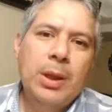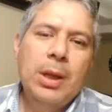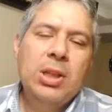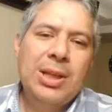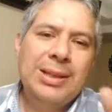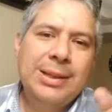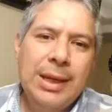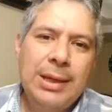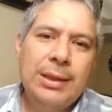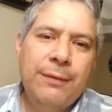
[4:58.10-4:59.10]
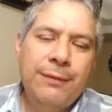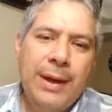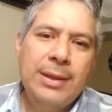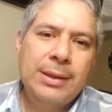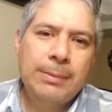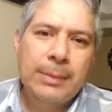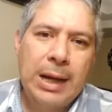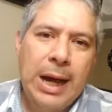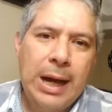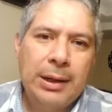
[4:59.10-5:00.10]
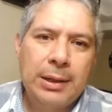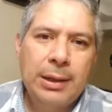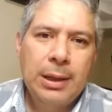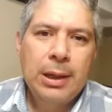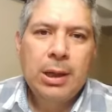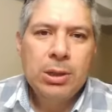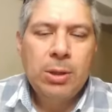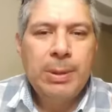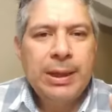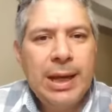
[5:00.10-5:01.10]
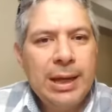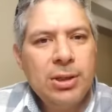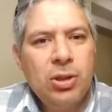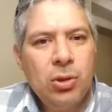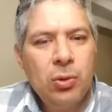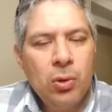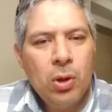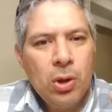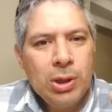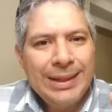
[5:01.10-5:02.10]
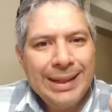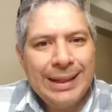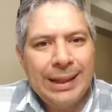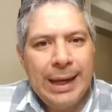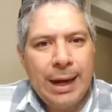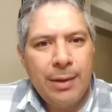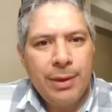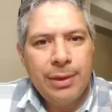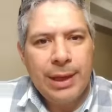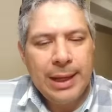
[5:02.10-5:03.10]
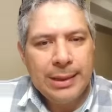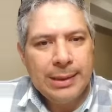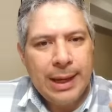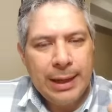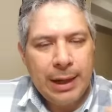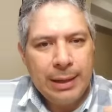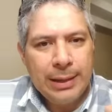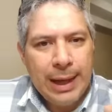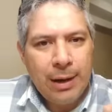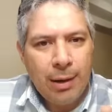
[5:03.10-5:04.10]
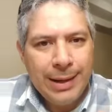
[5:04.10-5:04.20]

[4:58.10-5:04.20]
to seek the face of God, to begin to declare the things that are